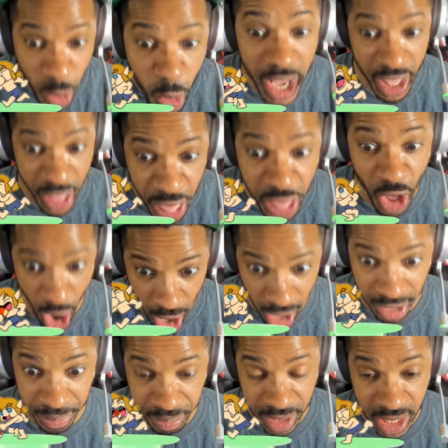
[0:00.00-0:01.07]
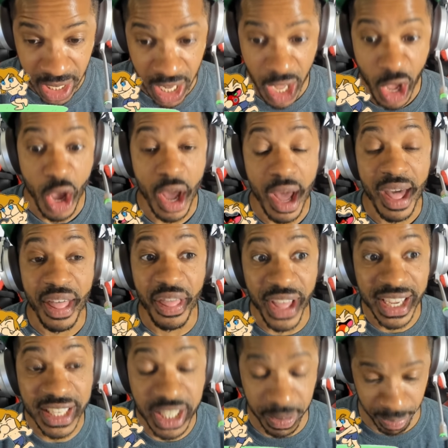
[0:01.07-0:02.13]
we thought.
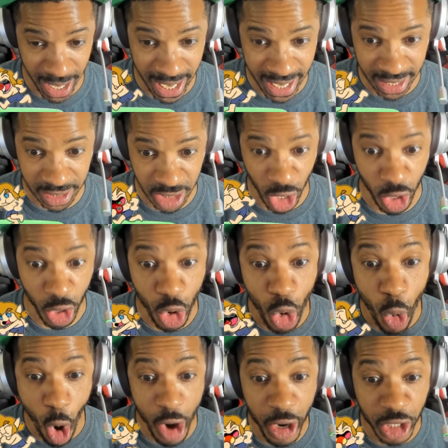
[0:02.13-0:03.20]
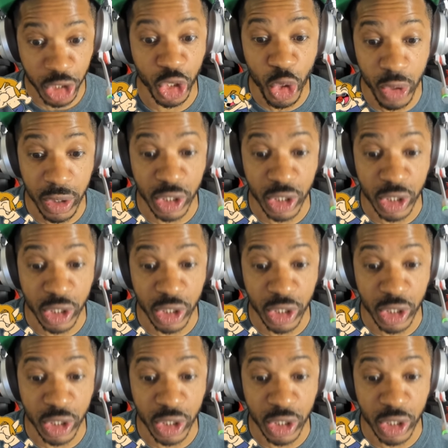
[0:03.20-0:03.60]
This means quarter two of